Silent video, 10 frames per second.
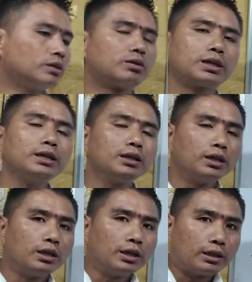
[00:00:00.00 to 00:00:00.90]
okay,
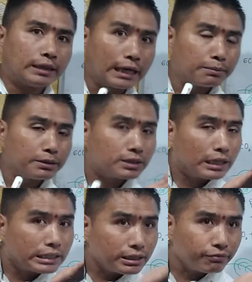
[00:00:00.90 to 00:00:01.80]
that means the
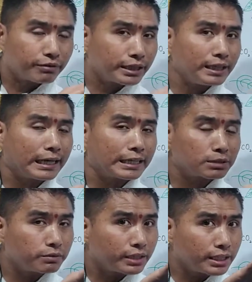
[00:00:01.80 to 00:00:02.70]
leaf really has to
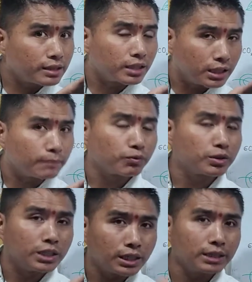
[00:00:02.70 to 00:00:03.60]
be very thin.
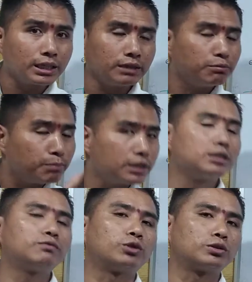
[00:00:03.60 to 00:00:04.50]
Thinner the leaf, better
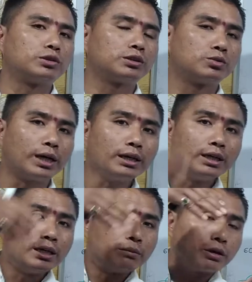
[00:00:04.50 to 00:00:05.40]
is photosynthesis. Why?
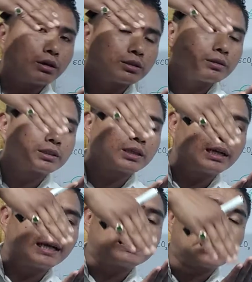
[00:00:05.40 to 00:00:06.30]
Because the
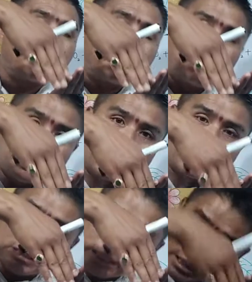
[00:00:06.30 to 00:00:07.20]
sunlight can
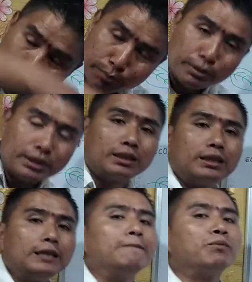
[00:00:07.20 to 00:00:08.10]
pierce deep beneath
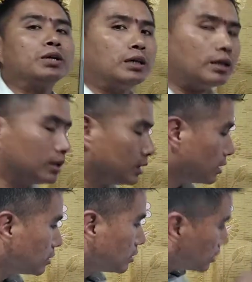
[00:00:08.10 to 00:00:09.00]
the
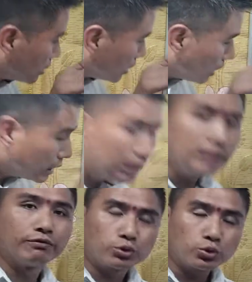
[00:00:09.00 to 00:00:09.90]

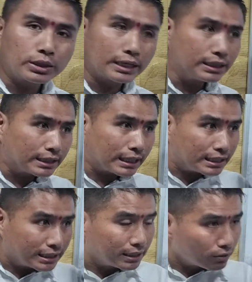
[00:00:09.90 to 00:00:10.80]
leaf, so that it can
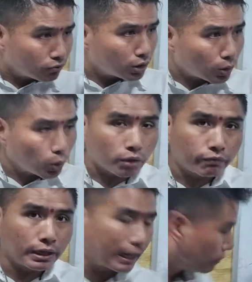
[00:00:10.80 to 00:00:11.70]
hit the chlorophyll, and